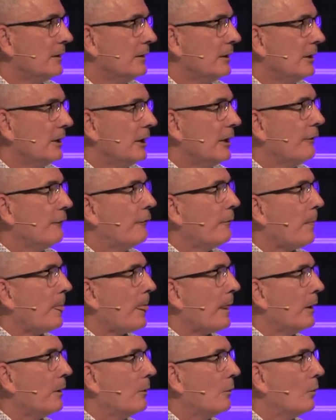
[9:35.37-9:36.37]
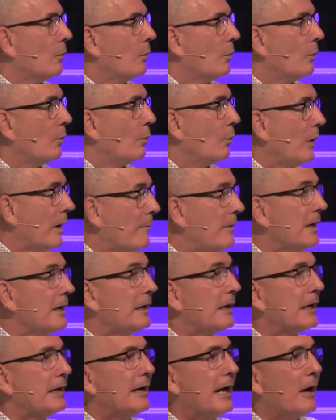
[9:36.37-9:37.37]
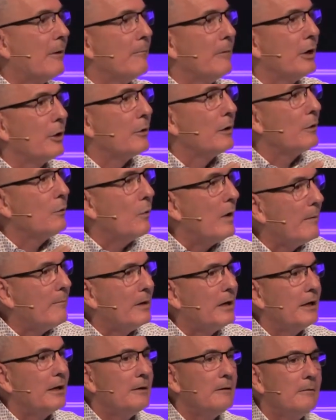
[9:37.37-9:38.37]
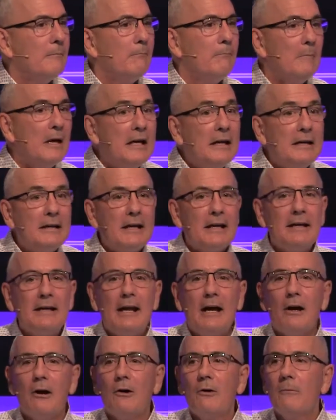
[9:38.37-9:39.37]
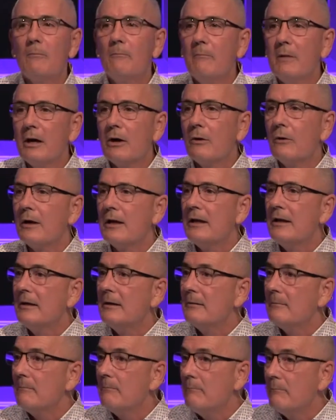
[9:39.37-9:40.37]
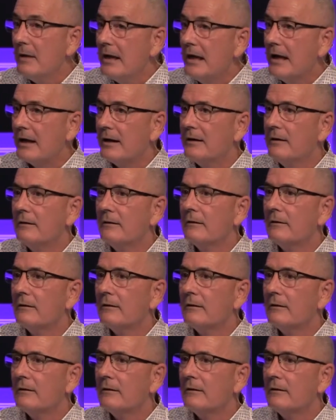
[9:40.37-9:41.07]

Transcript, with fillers: If women can now marry women and men can now marry men,